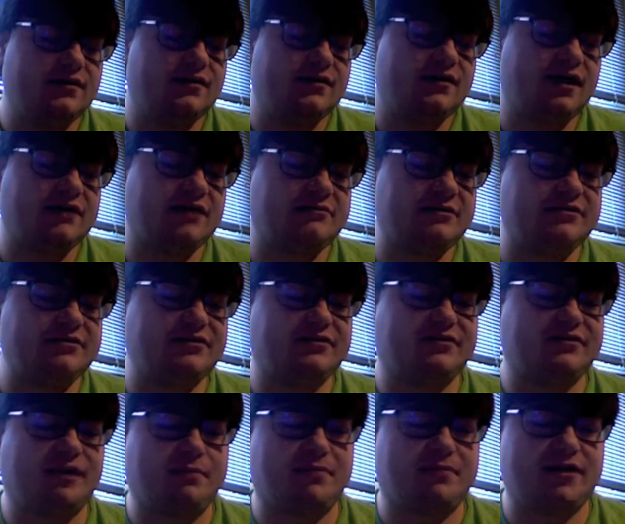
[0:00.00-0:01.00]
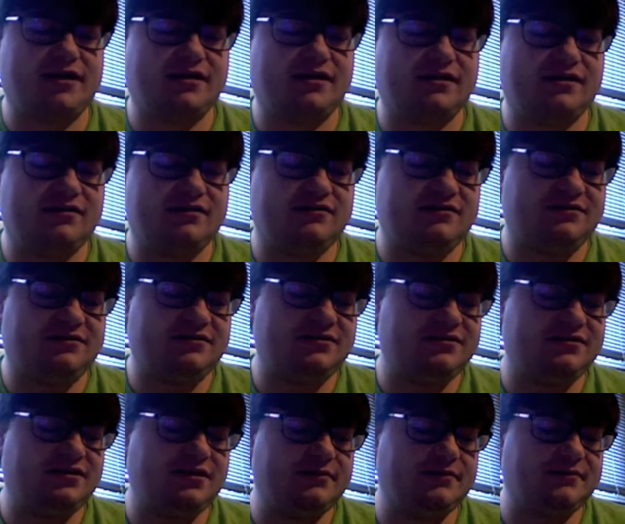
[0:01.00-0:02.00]
Housemates are separated into two
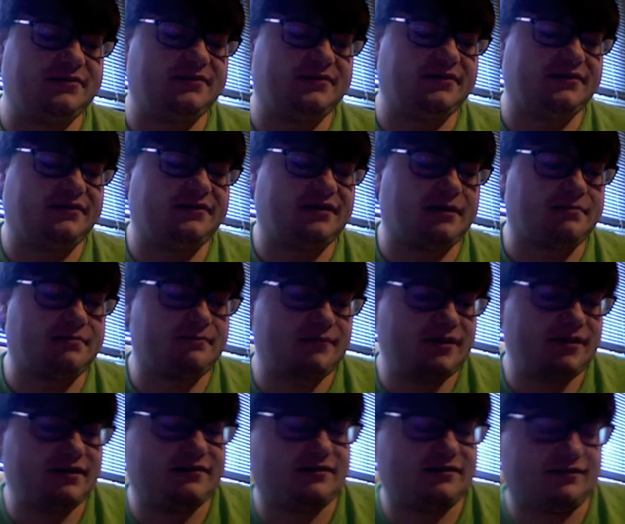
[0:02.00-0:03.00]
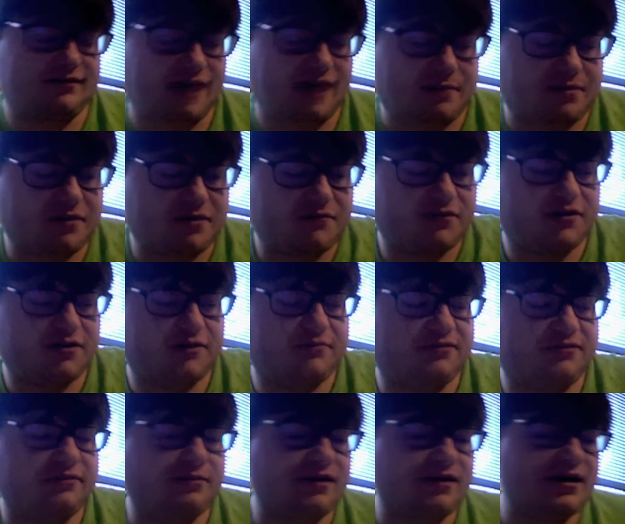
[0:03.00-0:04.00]
teams to sep into separate rooms
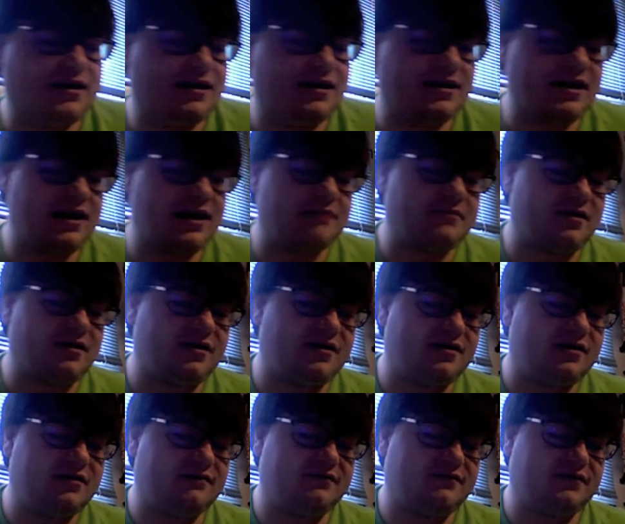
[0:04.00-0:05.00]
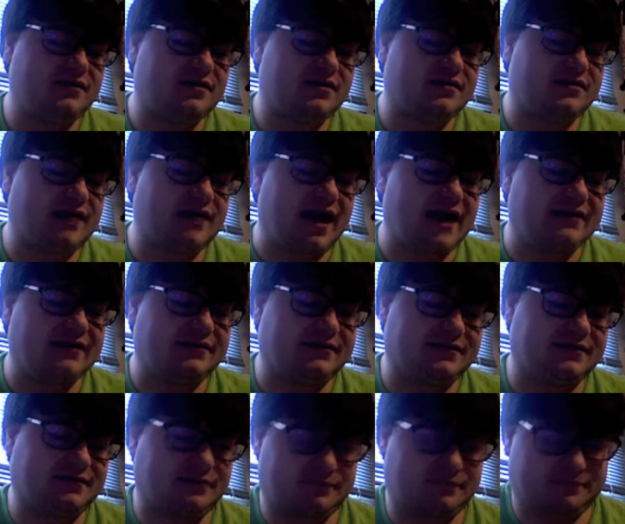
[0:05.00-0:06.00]
to play a game of
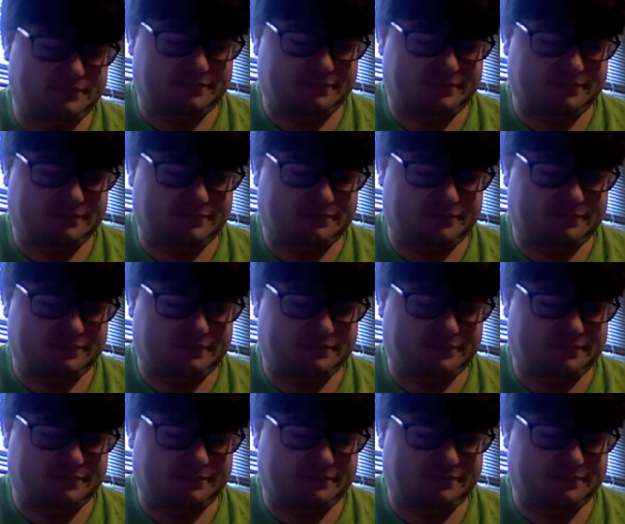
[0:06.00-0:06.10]
guess